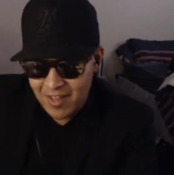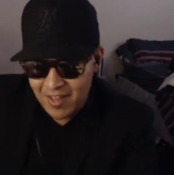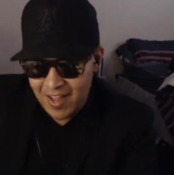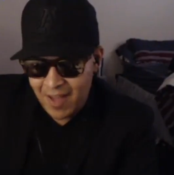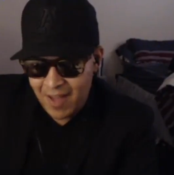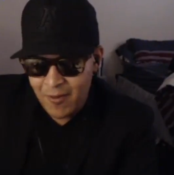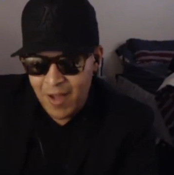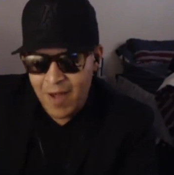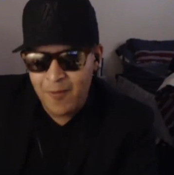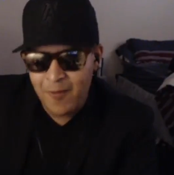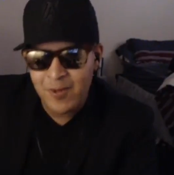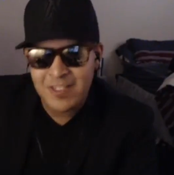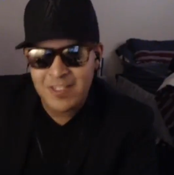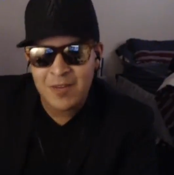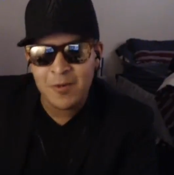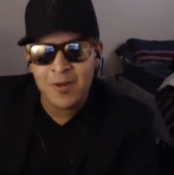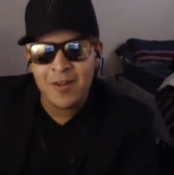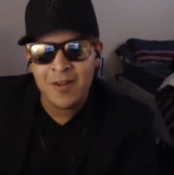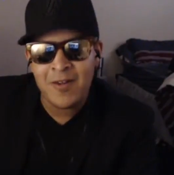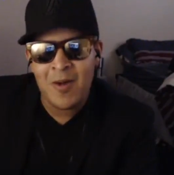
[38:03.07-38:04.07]
Yeah, like
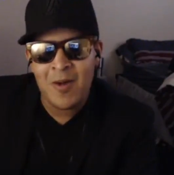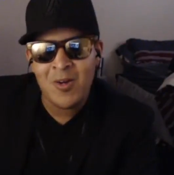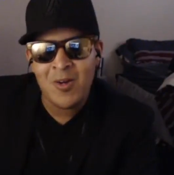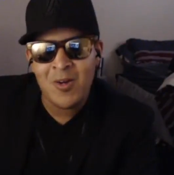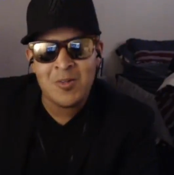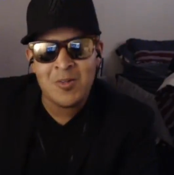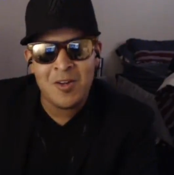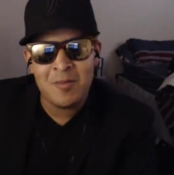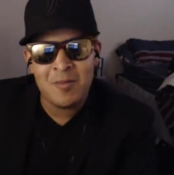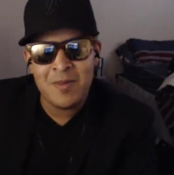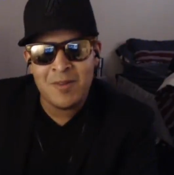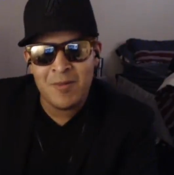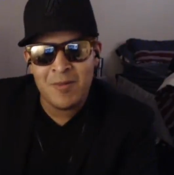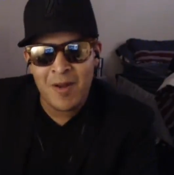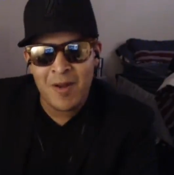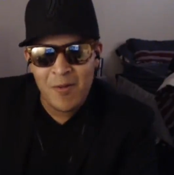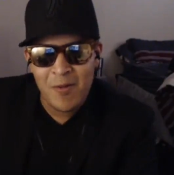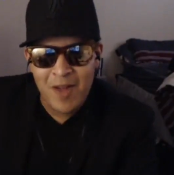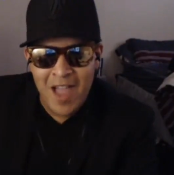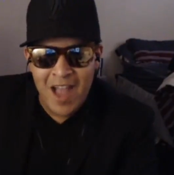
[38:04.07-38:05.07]
I wish I would
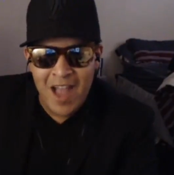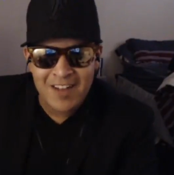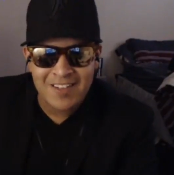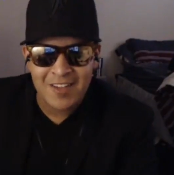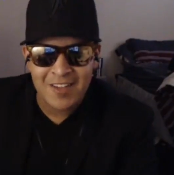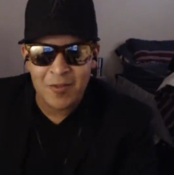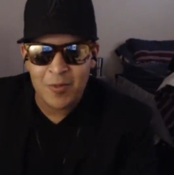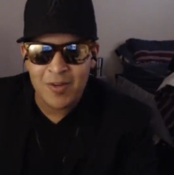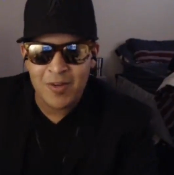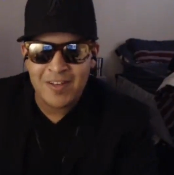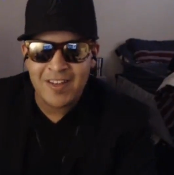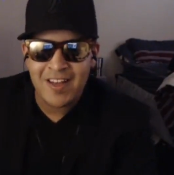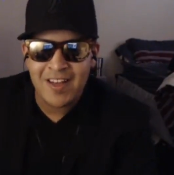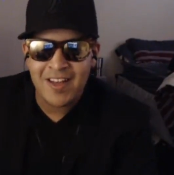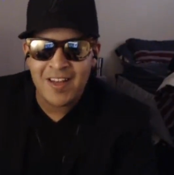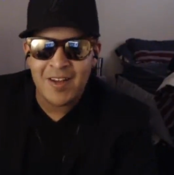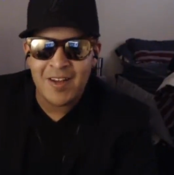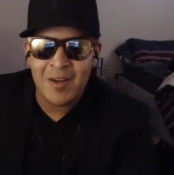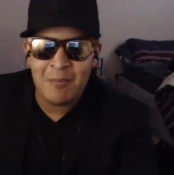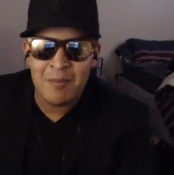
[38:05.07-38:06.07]
have been like reacting
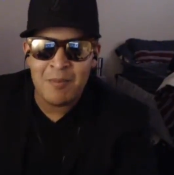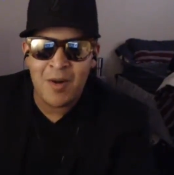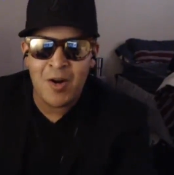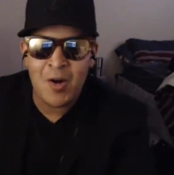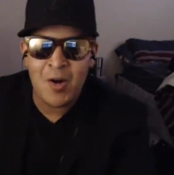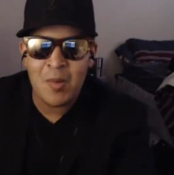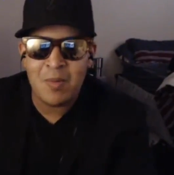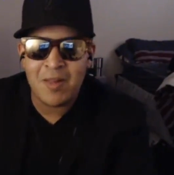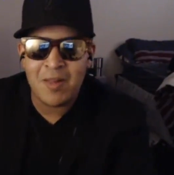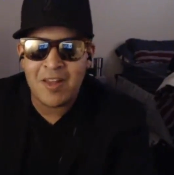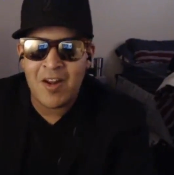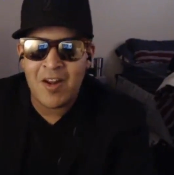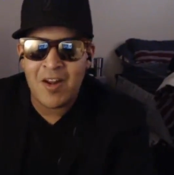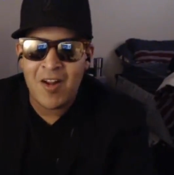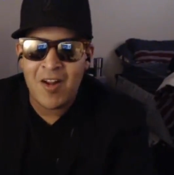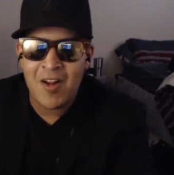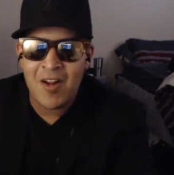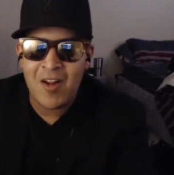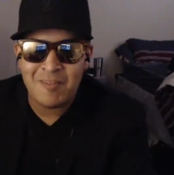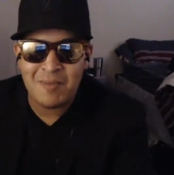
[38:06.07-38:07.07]
when Murrow
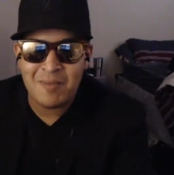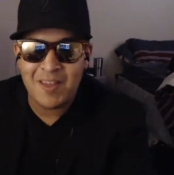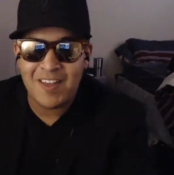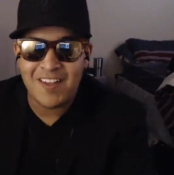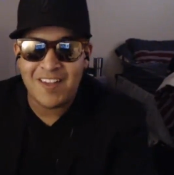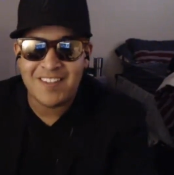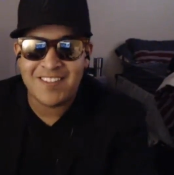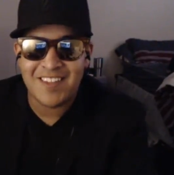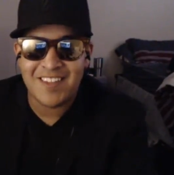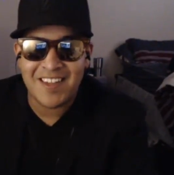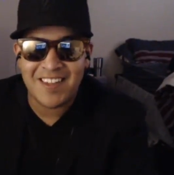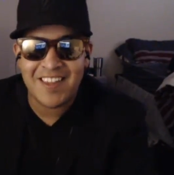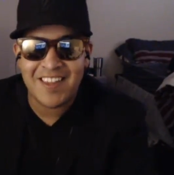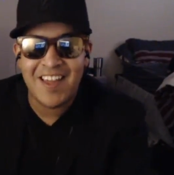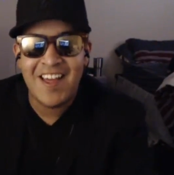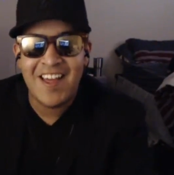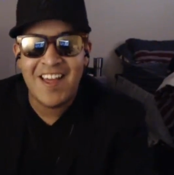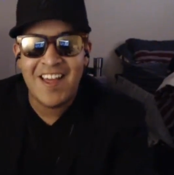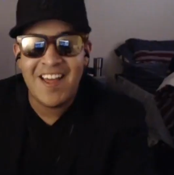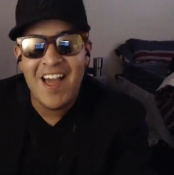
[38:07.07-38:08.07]
played Harloff because
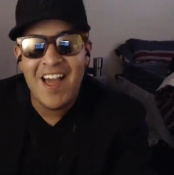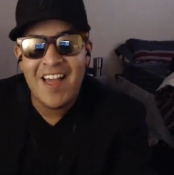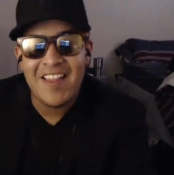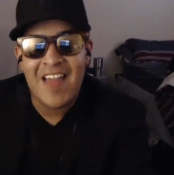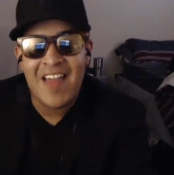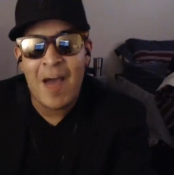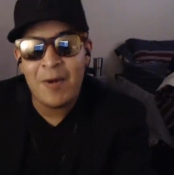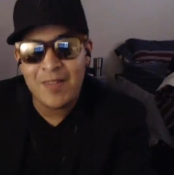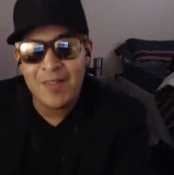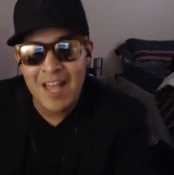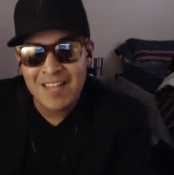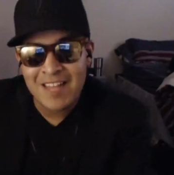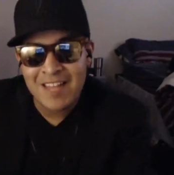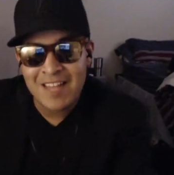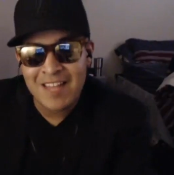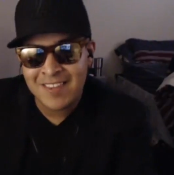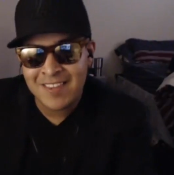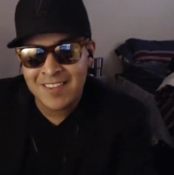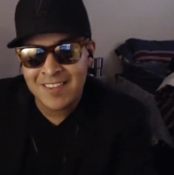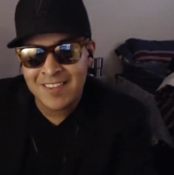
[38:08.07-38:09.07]
like that
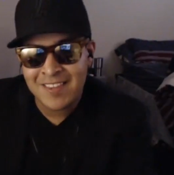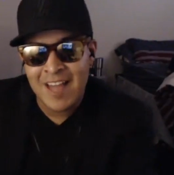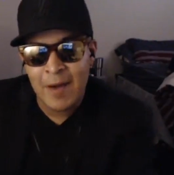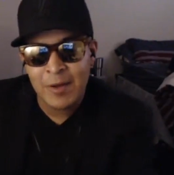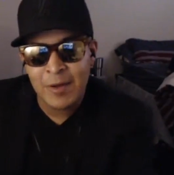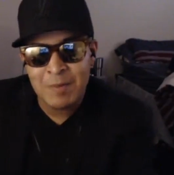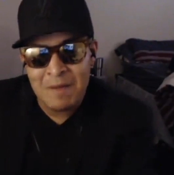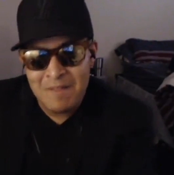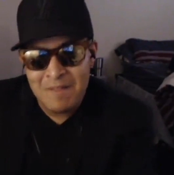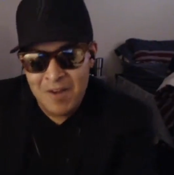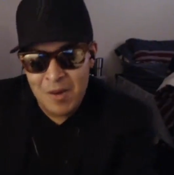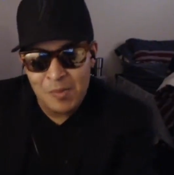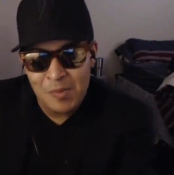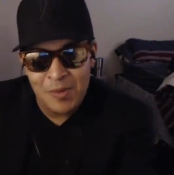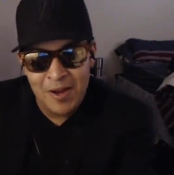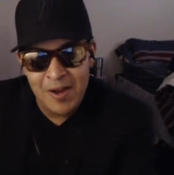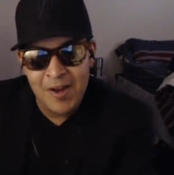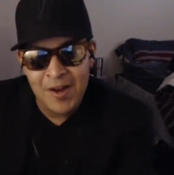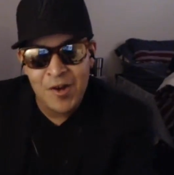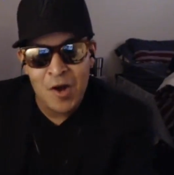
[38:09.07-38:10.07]
was my
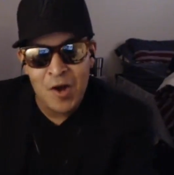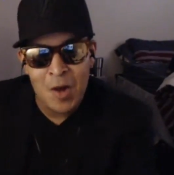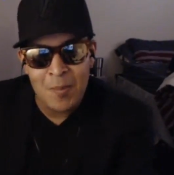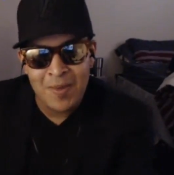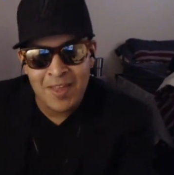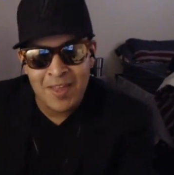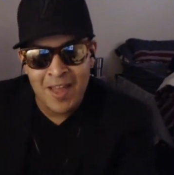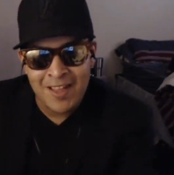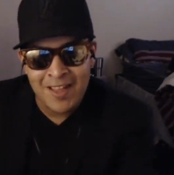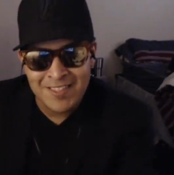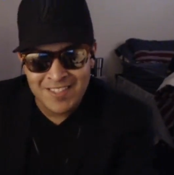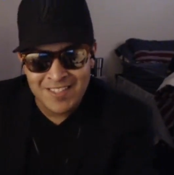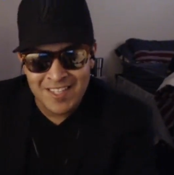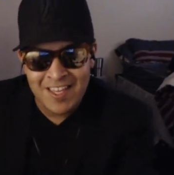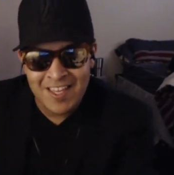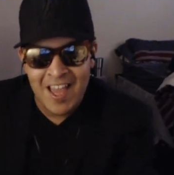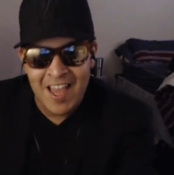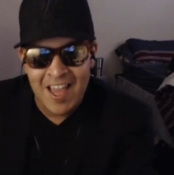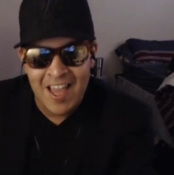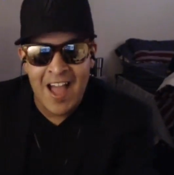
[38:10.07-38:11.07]
favorite player going up against
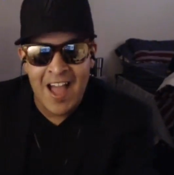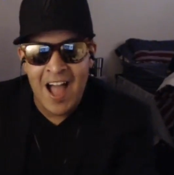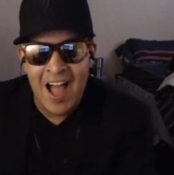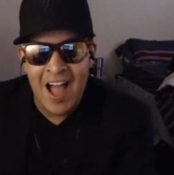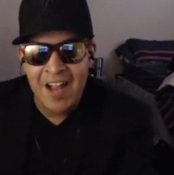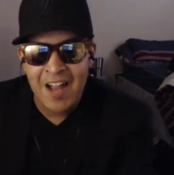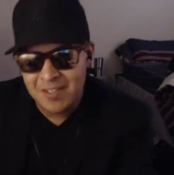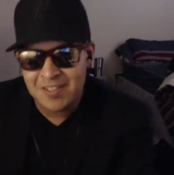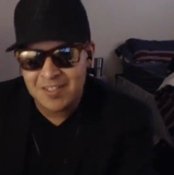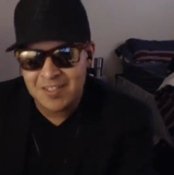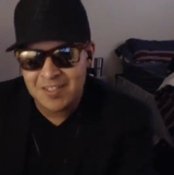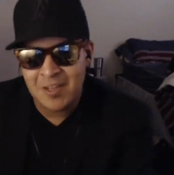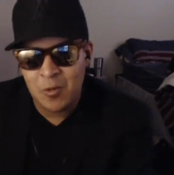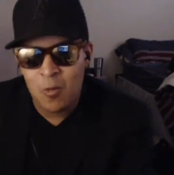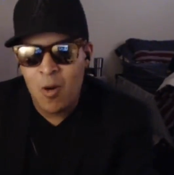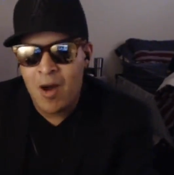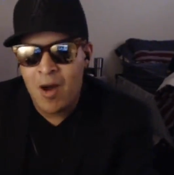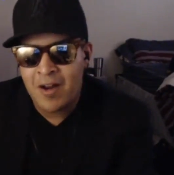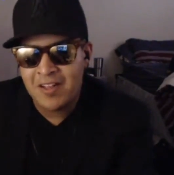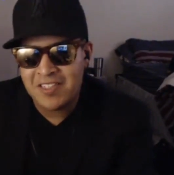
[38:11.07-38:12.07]
the guy I originally
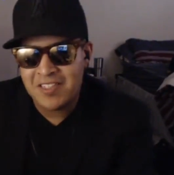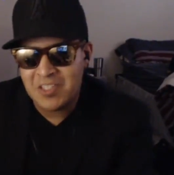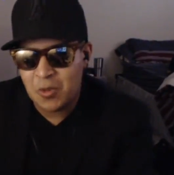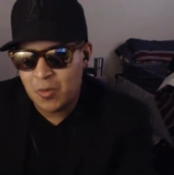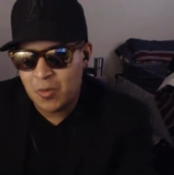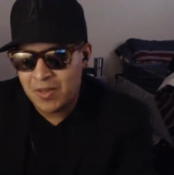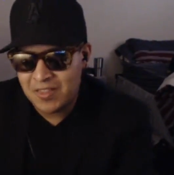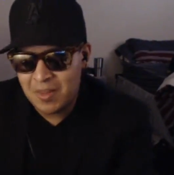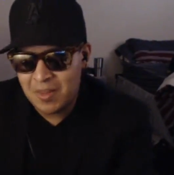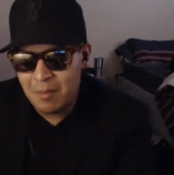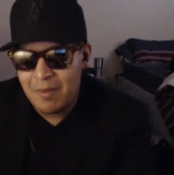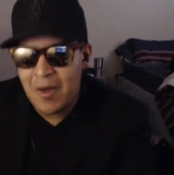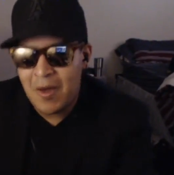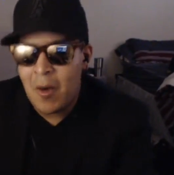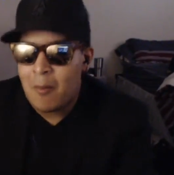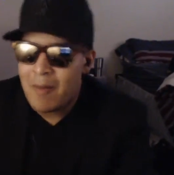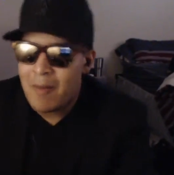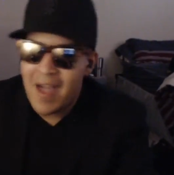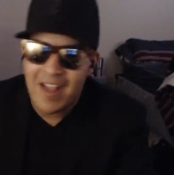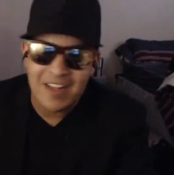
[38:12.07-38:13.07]
wanted to win the
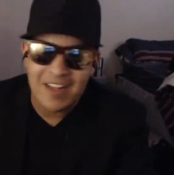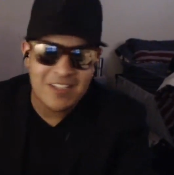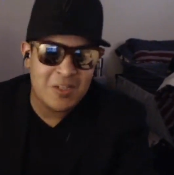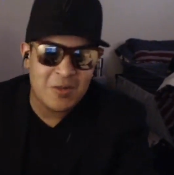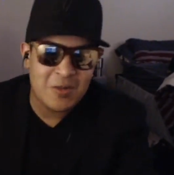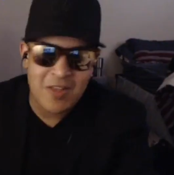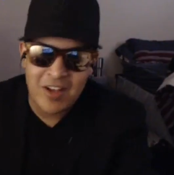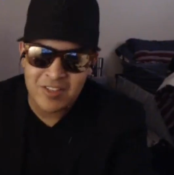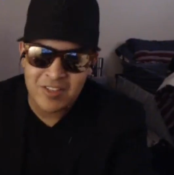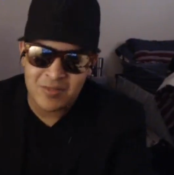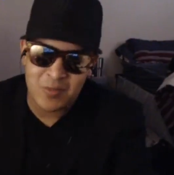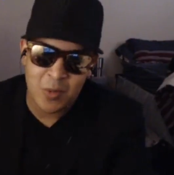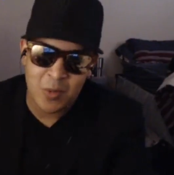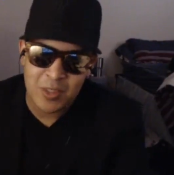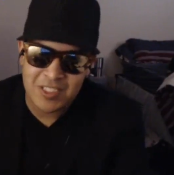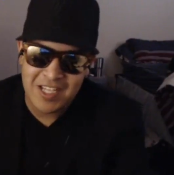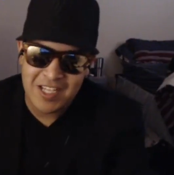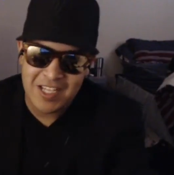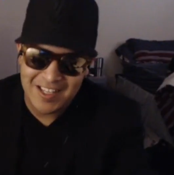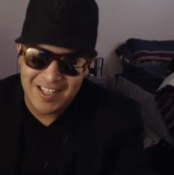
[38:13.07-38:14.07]
belt back in
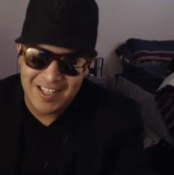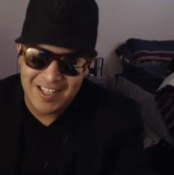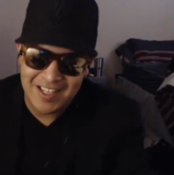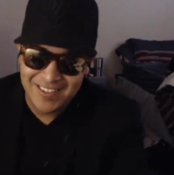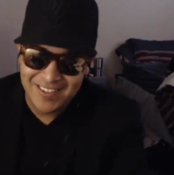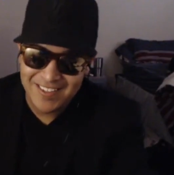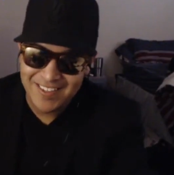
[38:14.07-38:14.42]
2014.